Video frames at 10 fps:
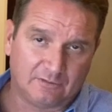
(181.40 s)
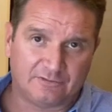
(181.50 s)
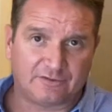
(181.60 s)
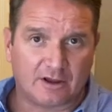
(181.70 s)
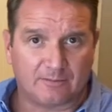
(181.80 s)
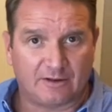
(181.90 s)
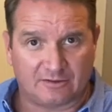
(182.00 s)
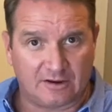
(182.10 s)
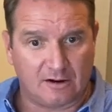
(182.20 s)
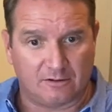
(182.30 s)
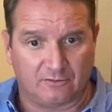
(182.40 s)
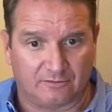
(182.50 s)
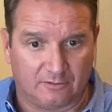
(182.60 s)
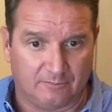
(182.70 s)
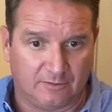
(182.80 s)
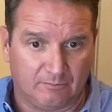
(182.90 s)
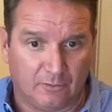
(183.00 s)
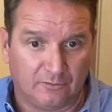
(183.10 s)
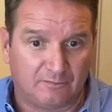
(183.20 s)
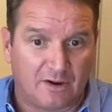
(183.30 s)
let's talk about the carriers a little bit.
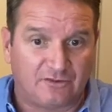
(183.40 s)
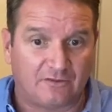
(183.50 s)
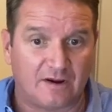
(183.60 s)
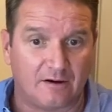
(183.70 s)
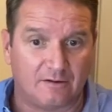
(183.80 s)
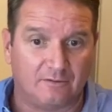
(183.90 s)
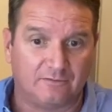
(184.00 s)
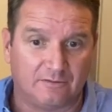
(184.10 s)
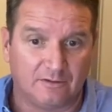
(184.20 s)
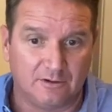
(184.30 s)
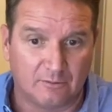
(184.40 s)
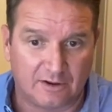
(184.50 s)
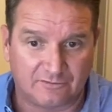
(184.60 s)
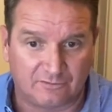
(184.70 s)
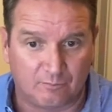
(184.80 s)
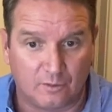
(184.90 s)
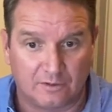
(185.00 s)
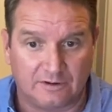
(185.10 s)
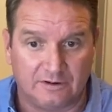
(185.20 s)
Most major carriers in the US support